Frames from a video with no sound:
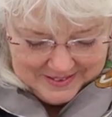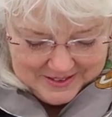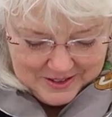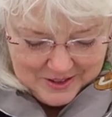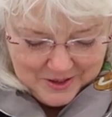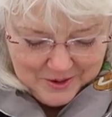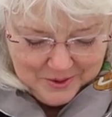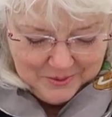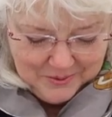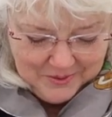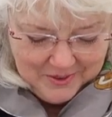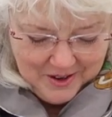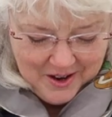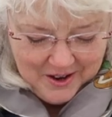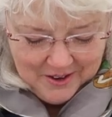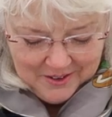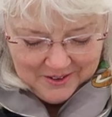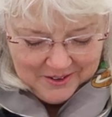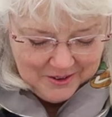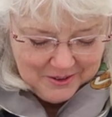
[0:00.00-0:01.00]
So
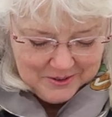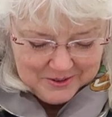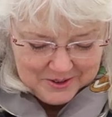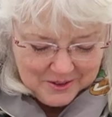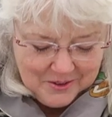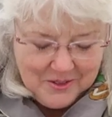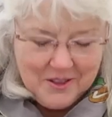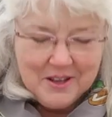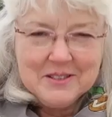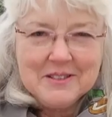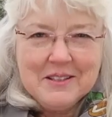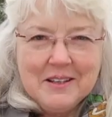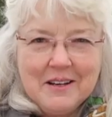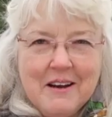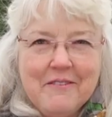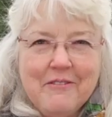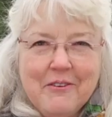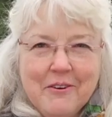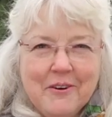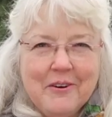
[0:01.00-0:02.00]
all those are things that
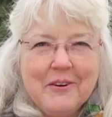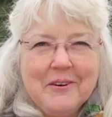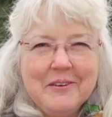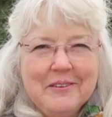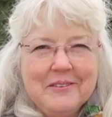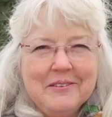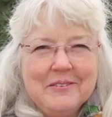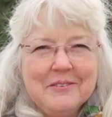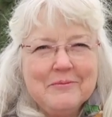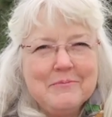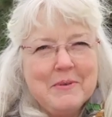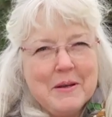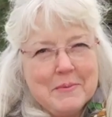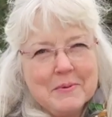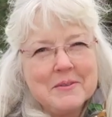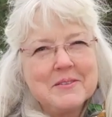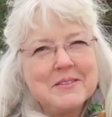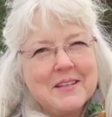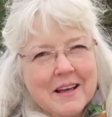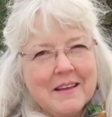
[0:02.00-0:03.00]
I've heard
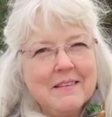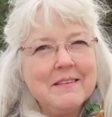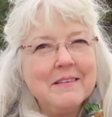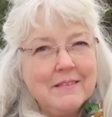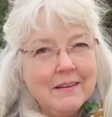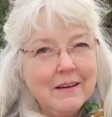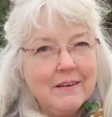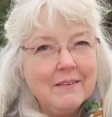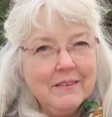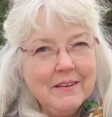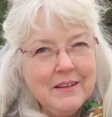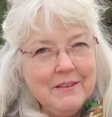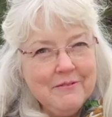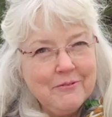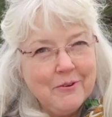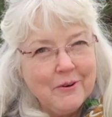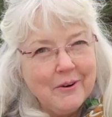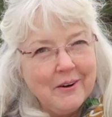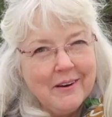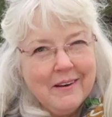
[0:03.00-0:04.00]
people say that they're looking
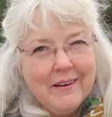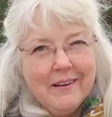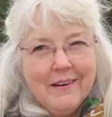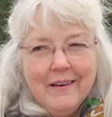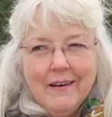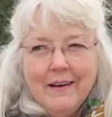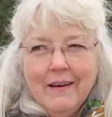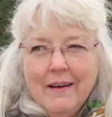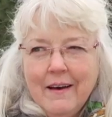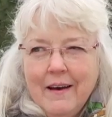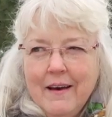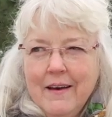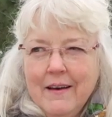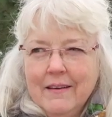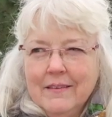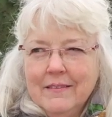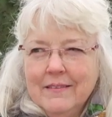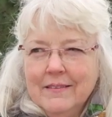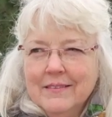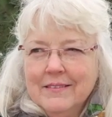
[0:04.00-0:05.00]
for.
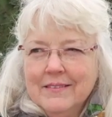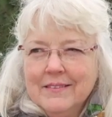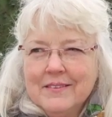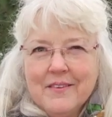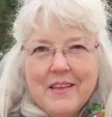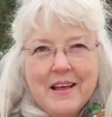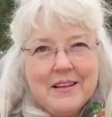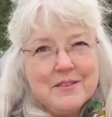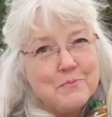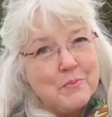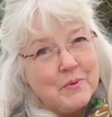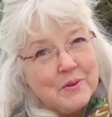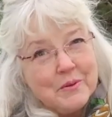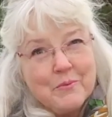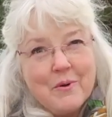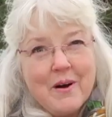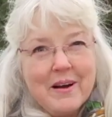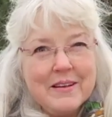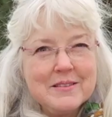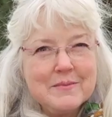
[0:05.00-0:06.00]
And so that's pretty
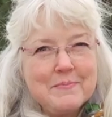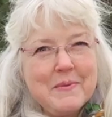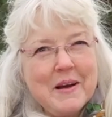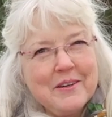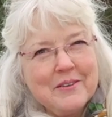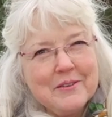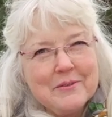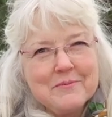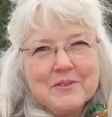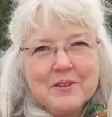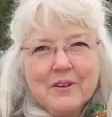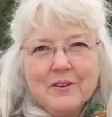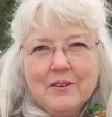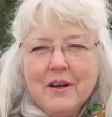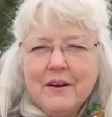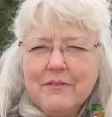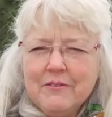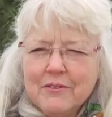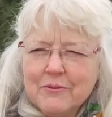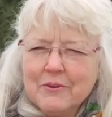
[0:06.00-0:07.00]
wide spectrum. So
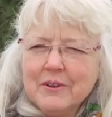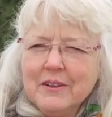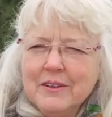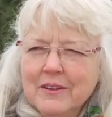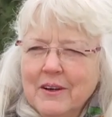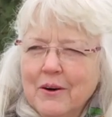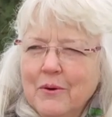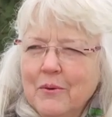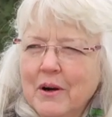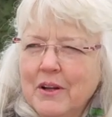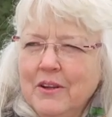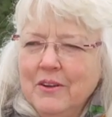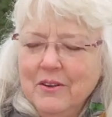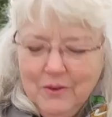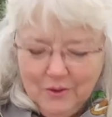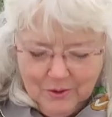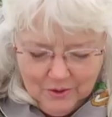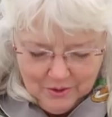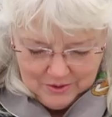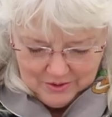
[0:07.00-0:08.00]
you have to really know what
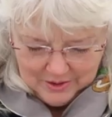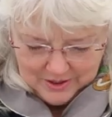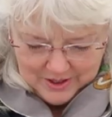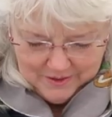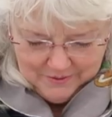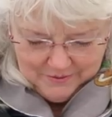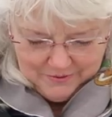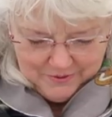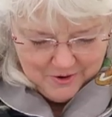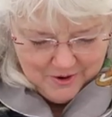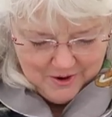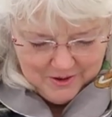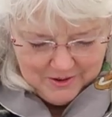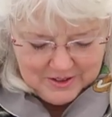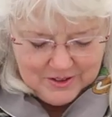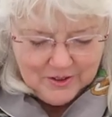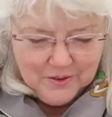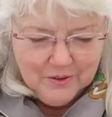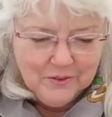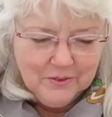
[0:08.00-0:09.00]
you're looking for
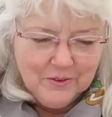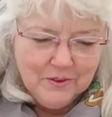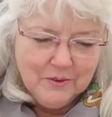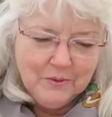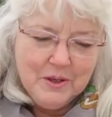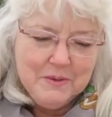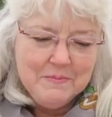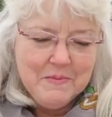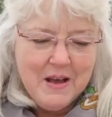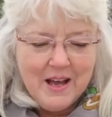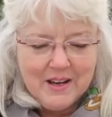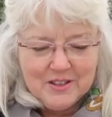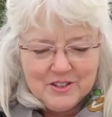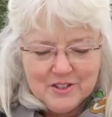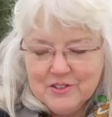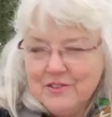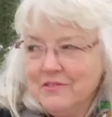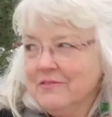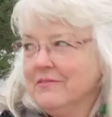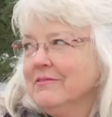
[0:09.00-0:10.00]
so we
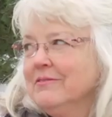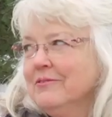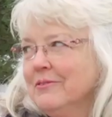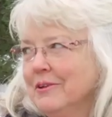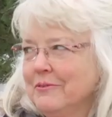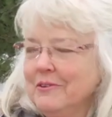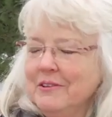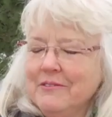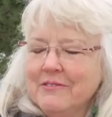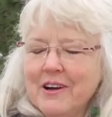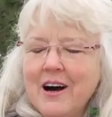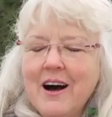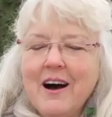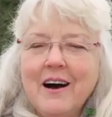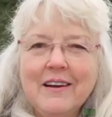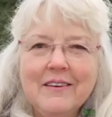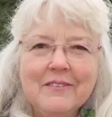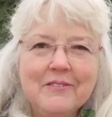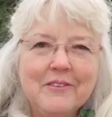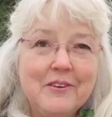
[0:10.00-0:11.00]
match what we've
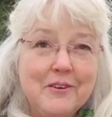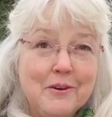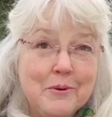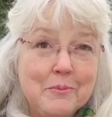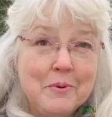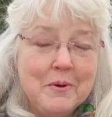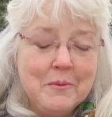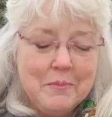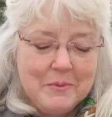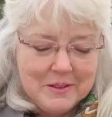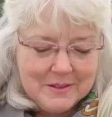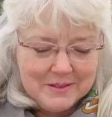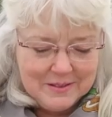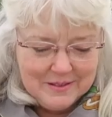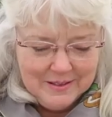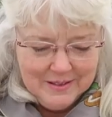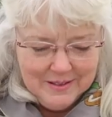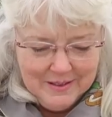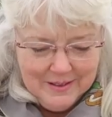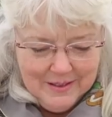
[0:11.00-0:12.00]
got with your purpose.